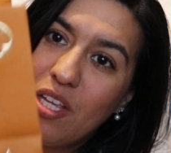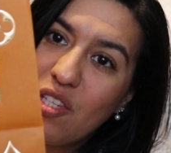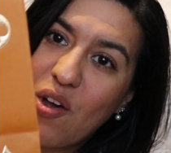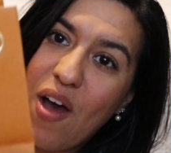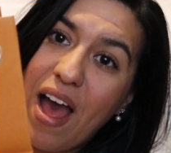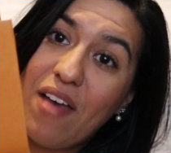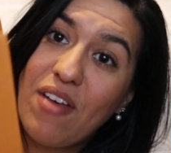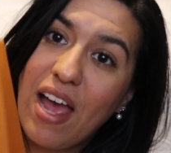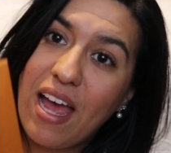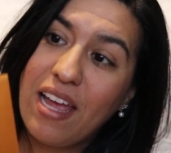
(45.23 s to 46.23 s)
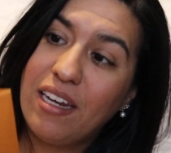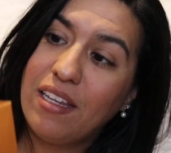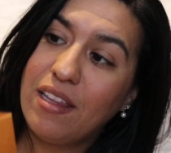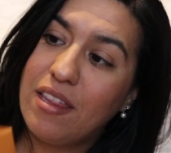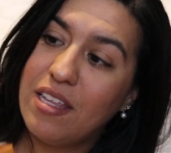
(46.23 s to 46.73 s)
So I've
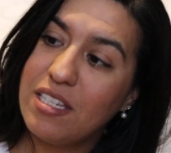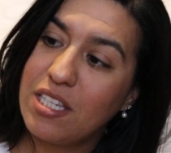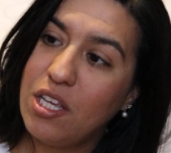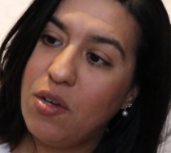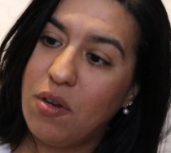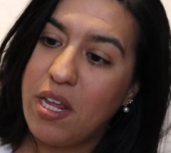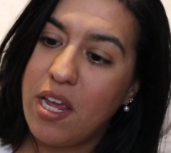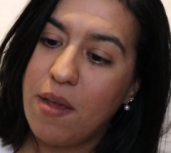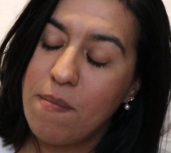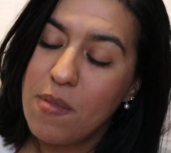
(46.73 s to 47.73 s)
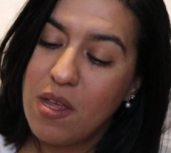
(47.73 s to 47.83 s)
had this cutie